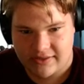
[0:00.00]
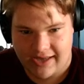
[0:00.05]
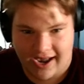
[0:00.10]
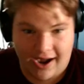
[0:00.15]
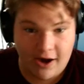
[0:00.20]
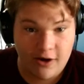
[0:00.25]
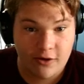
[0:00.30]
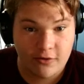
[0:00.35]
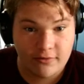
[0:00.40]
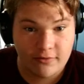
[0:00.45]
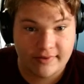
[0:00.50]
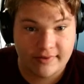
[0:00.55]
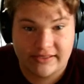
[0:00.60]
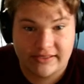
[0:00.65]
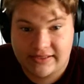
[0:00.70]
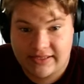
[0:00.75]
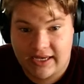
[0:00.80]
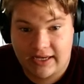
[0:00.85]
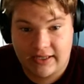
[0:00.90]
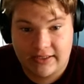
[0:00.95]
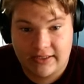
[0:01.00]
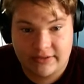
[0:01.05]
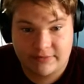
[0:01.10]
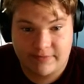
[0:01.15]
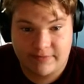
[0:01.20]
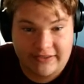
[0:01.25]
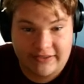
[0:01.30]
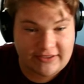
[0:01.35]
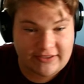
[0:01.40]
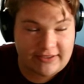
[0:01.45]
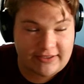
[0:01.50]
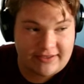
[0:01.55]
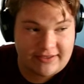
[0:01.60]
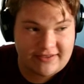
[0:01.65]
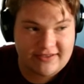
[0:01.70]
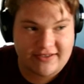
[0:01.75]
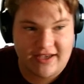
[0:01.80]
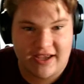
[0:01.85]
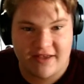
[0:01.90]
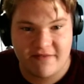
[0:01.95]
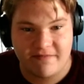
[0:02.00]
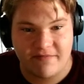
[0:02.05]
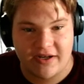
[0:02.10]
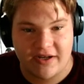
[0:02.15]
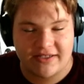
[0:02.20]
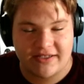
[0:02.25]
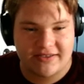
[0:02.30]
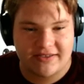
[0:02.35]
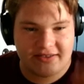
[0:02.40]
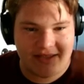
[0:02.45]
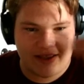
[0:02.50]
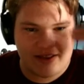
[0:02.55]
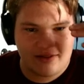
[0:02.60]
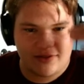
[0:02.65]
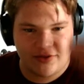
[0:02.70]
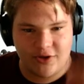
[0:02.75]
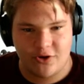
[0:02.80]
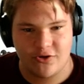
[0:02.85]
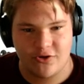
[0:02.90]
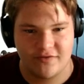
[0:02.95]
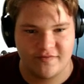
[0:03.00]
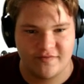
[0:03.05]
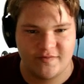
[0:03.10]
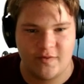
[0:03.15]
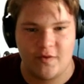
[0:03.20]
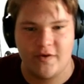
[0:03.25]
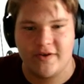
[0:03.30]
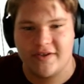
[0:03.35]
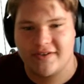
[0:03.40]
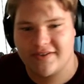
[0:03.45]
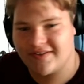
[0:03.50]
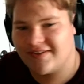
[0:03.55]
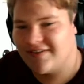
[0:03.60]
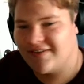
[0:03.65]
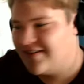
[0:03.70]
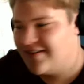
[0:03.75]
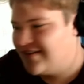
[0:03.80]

now is is basically the same, but it's like a lower voice.